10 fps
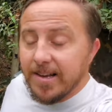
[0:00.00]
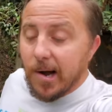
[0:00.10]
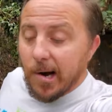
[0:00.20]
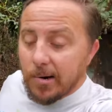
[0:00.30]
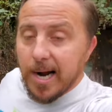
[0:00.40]

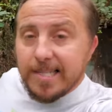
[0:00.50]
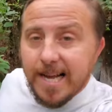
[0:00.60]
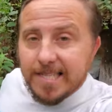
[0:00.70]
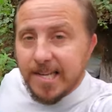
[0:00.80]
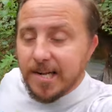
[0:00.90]
All right,
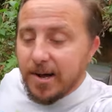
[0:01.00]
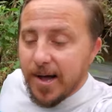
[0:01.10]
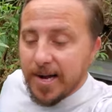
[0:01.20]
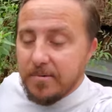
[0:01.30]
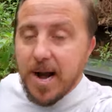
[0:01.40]
that's going to go
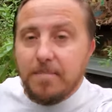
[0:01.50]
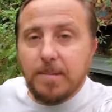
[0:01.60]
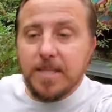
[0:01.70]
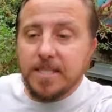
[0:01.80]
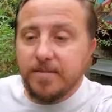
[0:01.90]
ahead and wrap
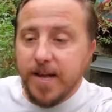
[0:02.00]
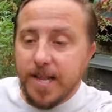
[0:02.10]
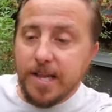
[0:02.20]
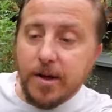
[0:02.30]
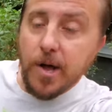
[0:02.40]
up this
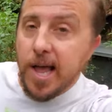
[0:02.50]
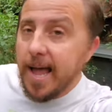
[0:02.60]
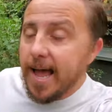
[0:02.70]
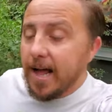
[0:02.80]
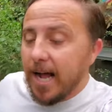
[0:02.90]
video.
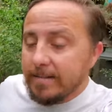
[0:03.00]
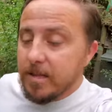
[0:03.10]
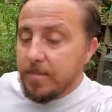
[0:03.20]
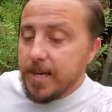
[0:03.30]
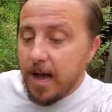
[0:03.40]
And I'll have
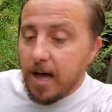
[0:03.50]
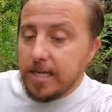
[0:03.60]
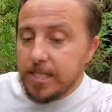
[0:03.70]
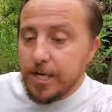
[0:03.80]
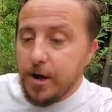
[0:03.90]
to be
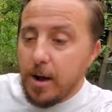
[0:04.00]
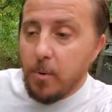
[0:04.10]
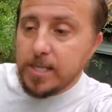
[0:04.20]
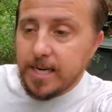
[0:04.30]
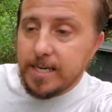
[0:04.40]
honest, you know, I
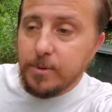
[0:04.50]
wasn't